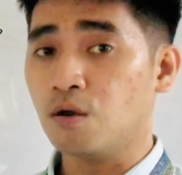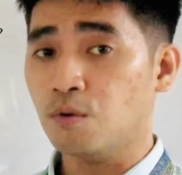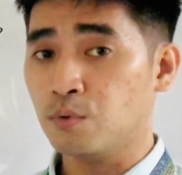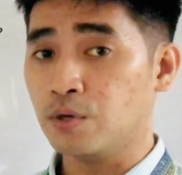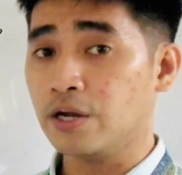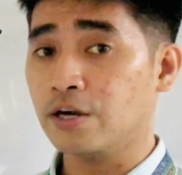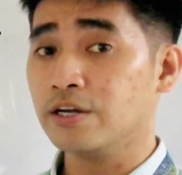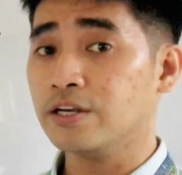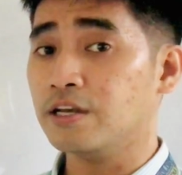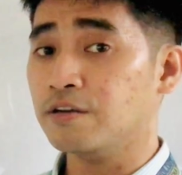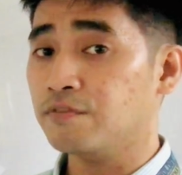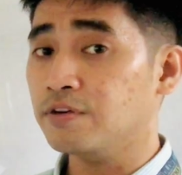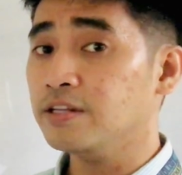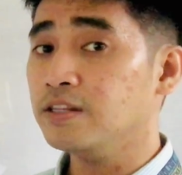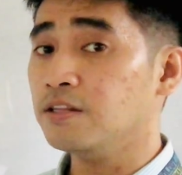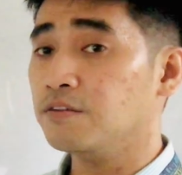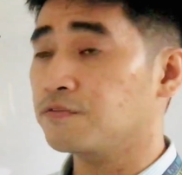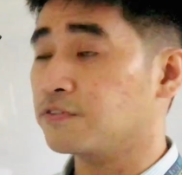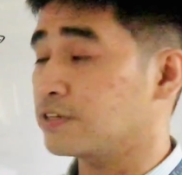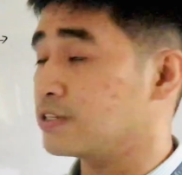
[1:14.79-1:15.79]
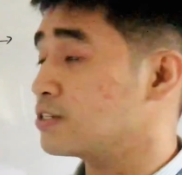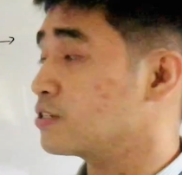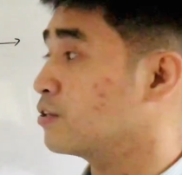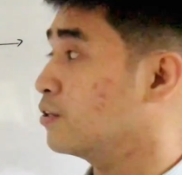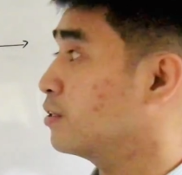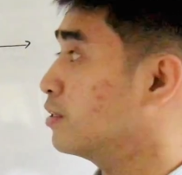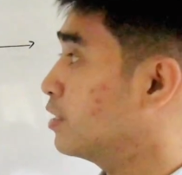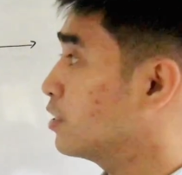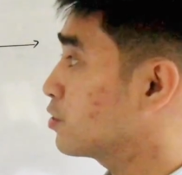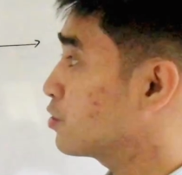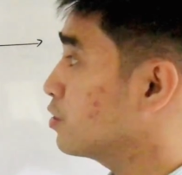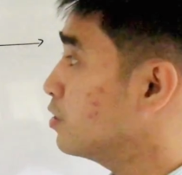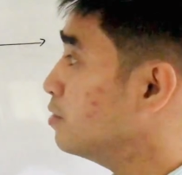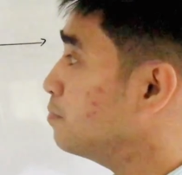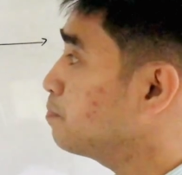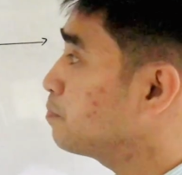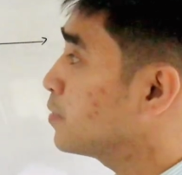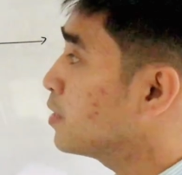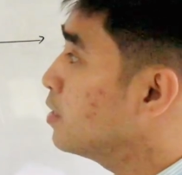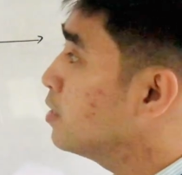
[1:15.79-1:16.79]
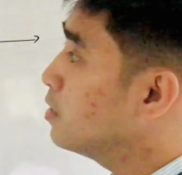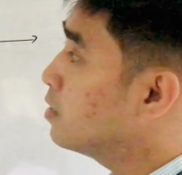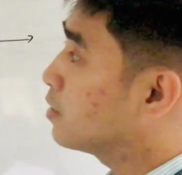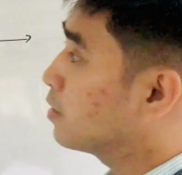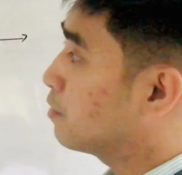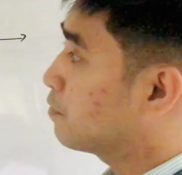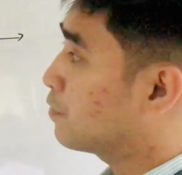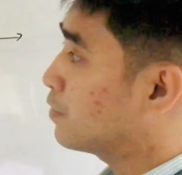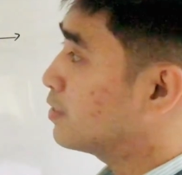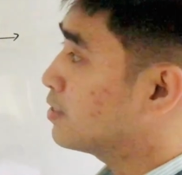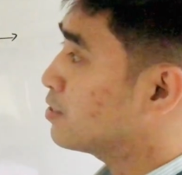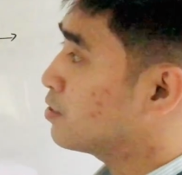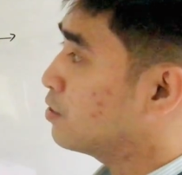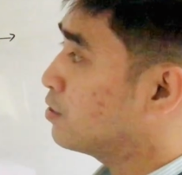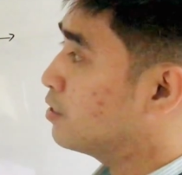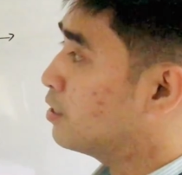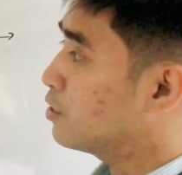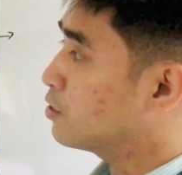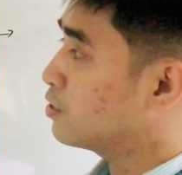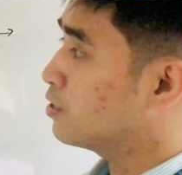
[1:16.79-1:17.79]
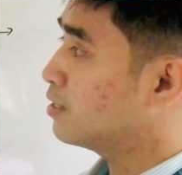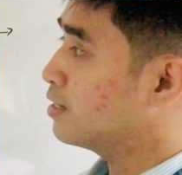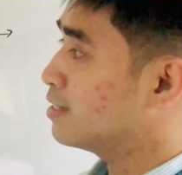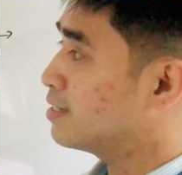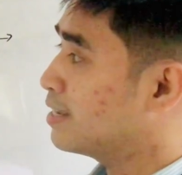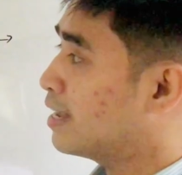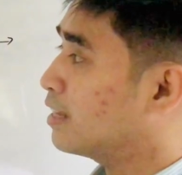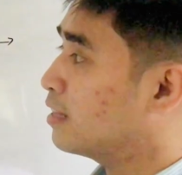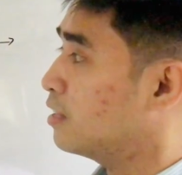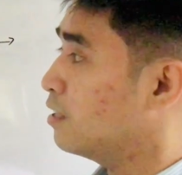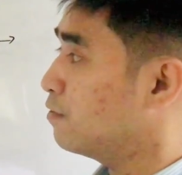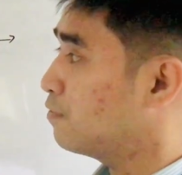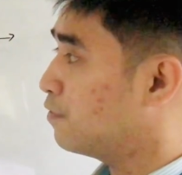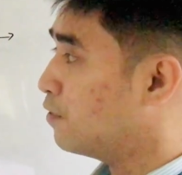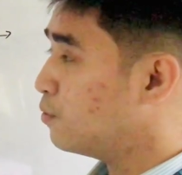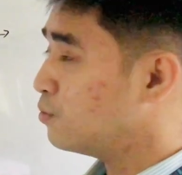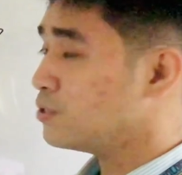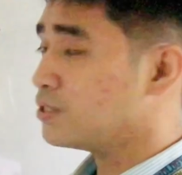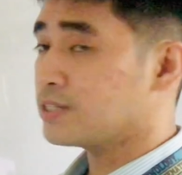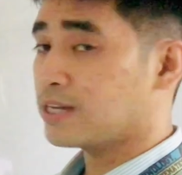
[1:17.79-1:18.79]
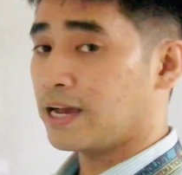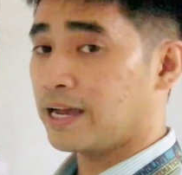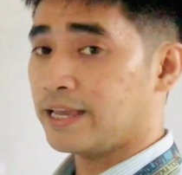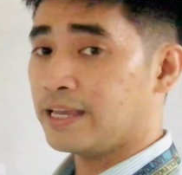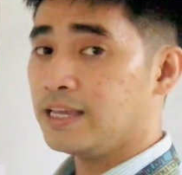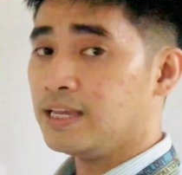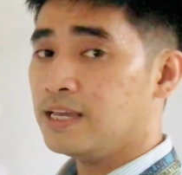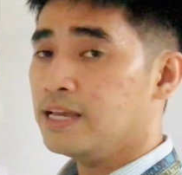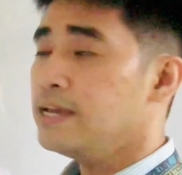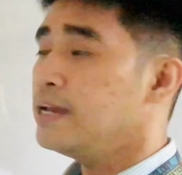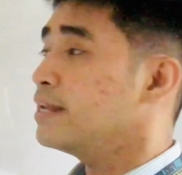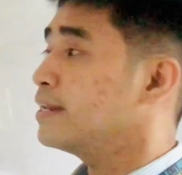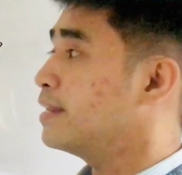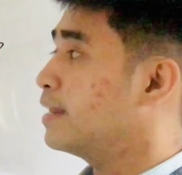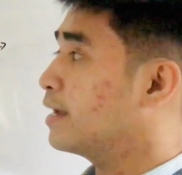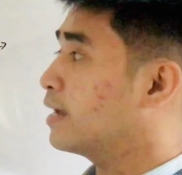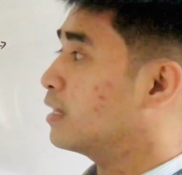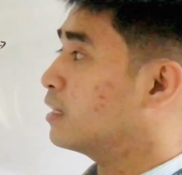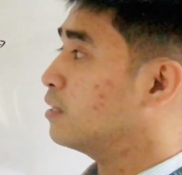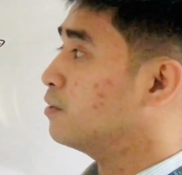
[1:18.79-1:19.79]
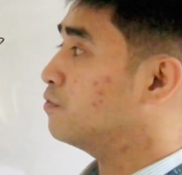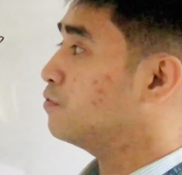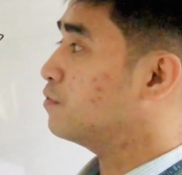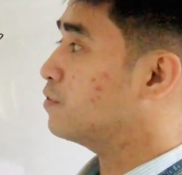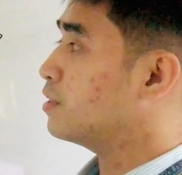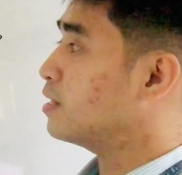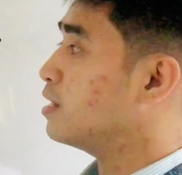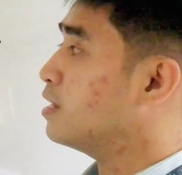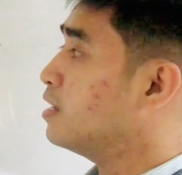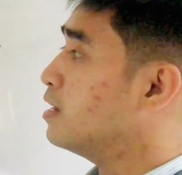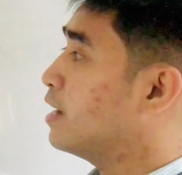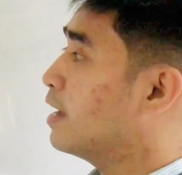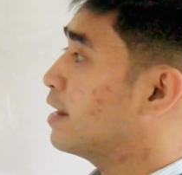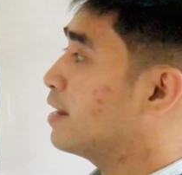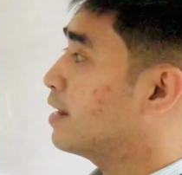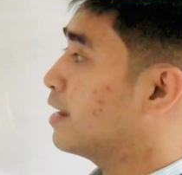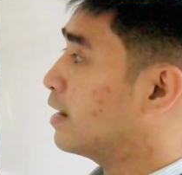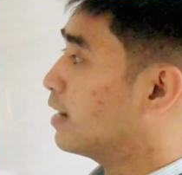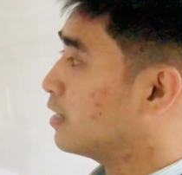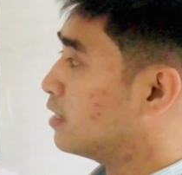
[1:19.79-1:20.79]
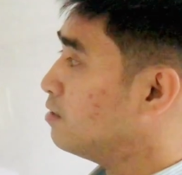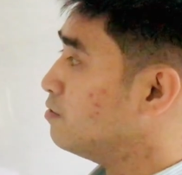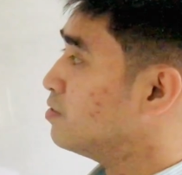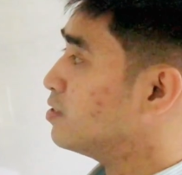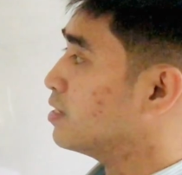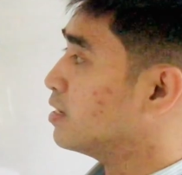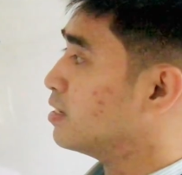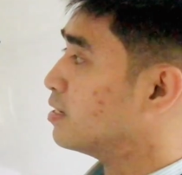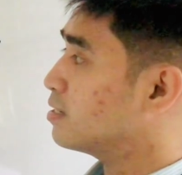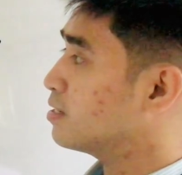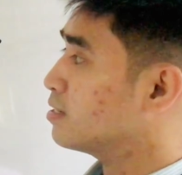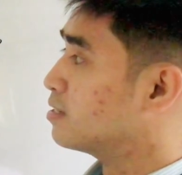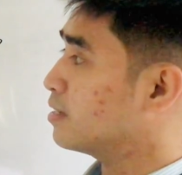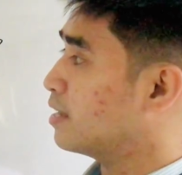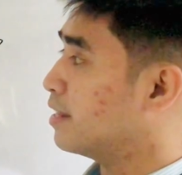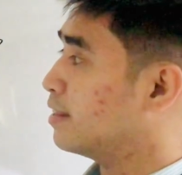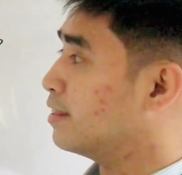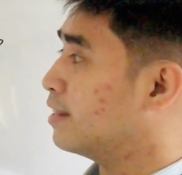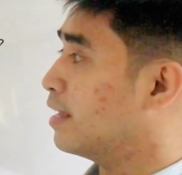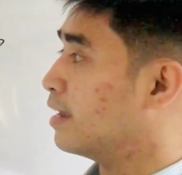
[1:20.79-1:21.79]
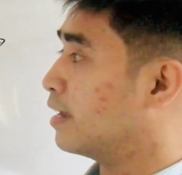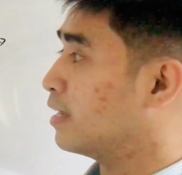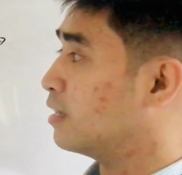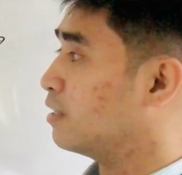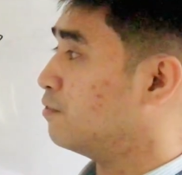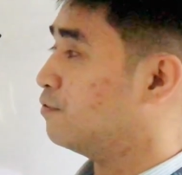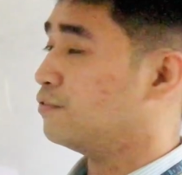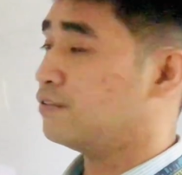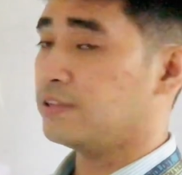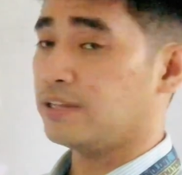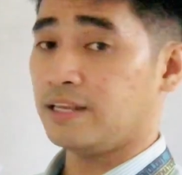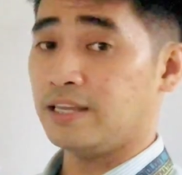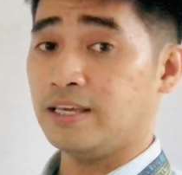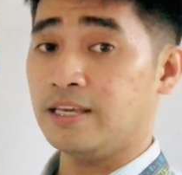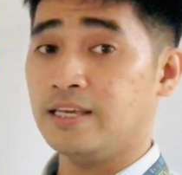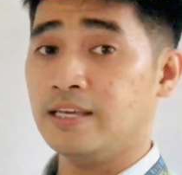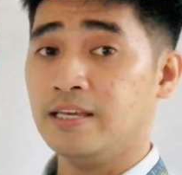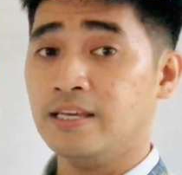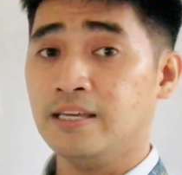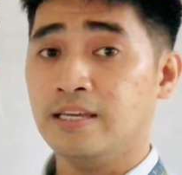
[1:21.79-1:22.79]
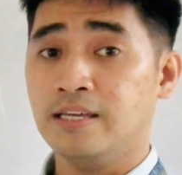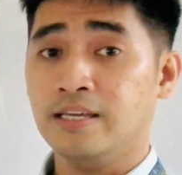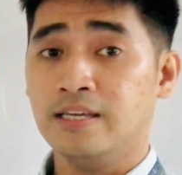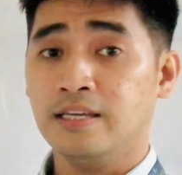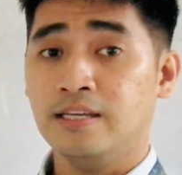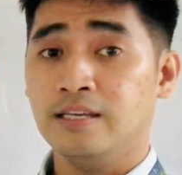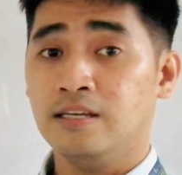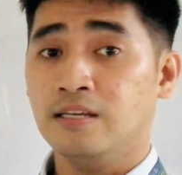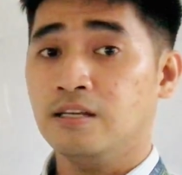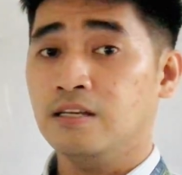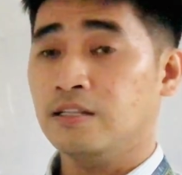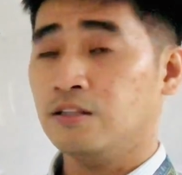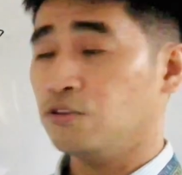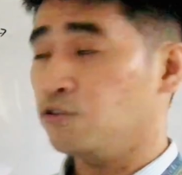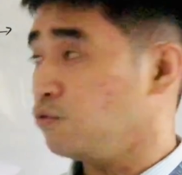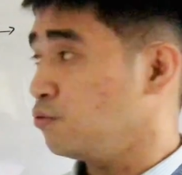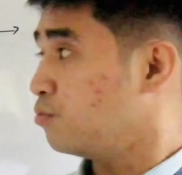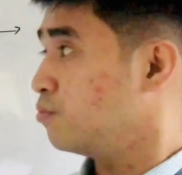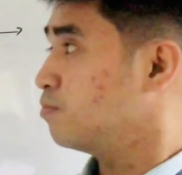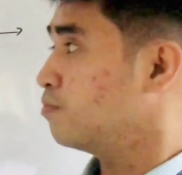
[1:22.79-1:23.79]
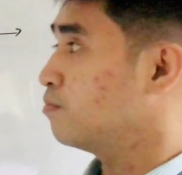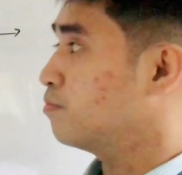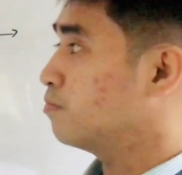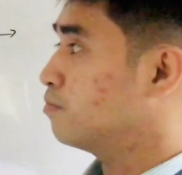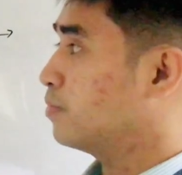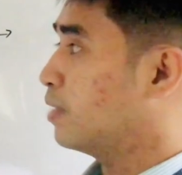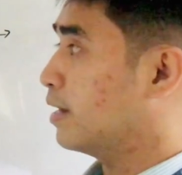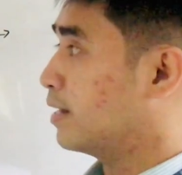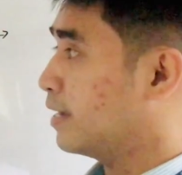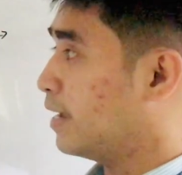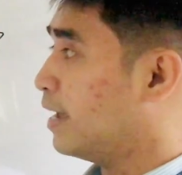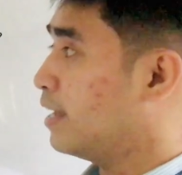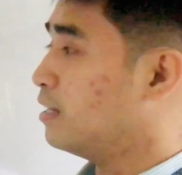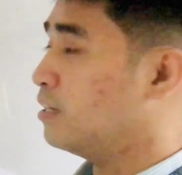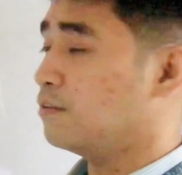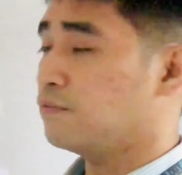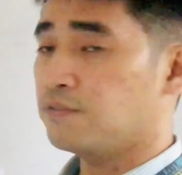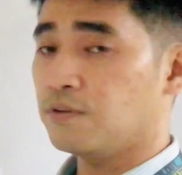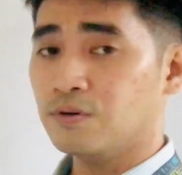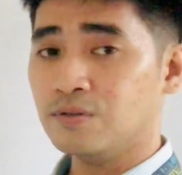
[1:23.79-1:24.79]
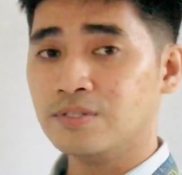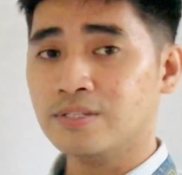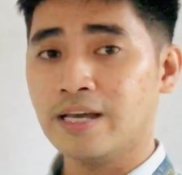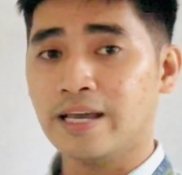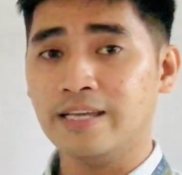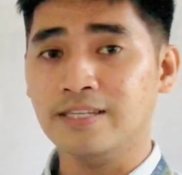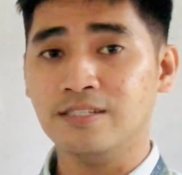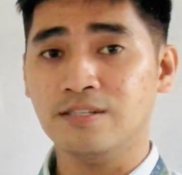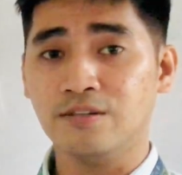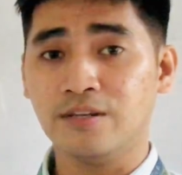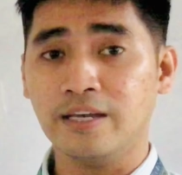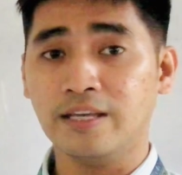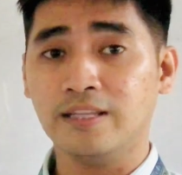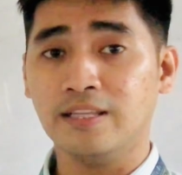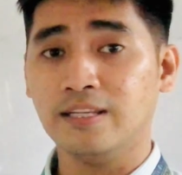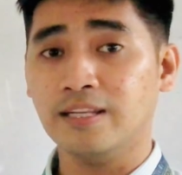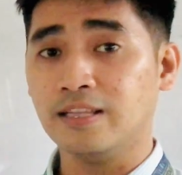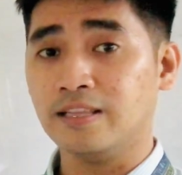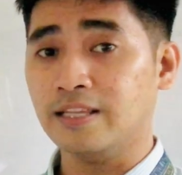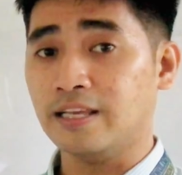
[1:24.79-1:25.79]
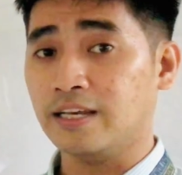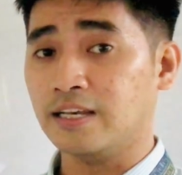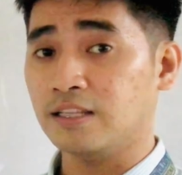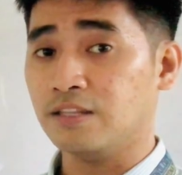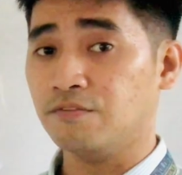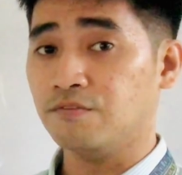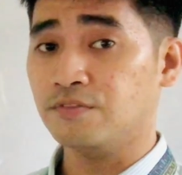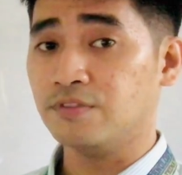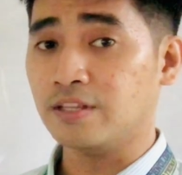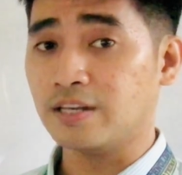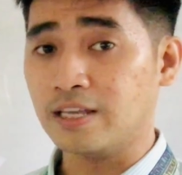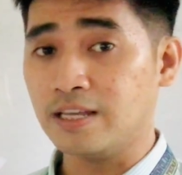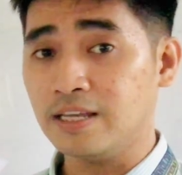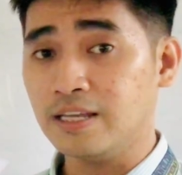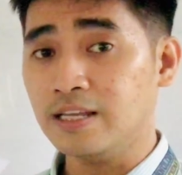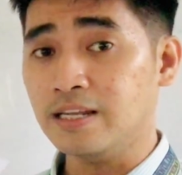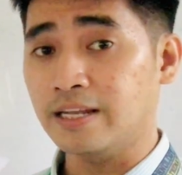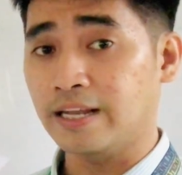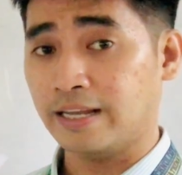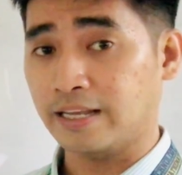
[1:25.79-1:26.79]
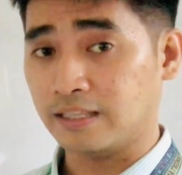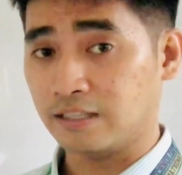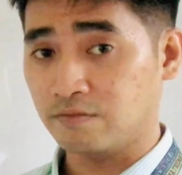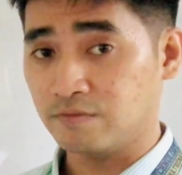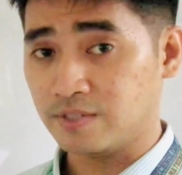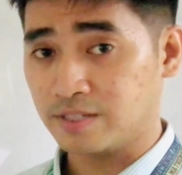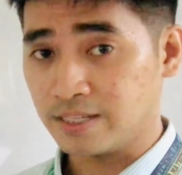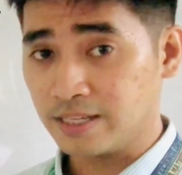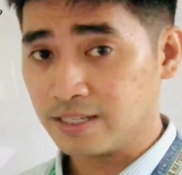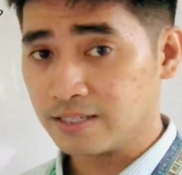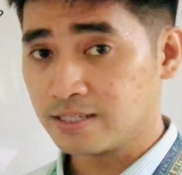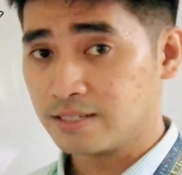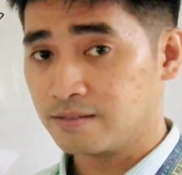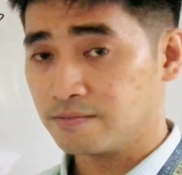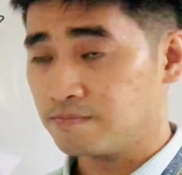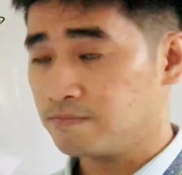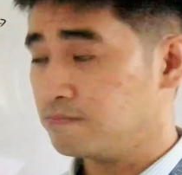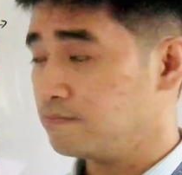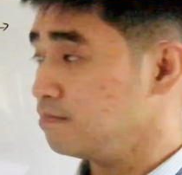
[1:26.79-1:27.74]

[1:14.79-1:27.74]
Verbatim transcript: We are given the first condition. The first condition is that the foci, negative 3 and negative 6 and negative 3, 2. Again, the foci is located at negative 3, negative 6,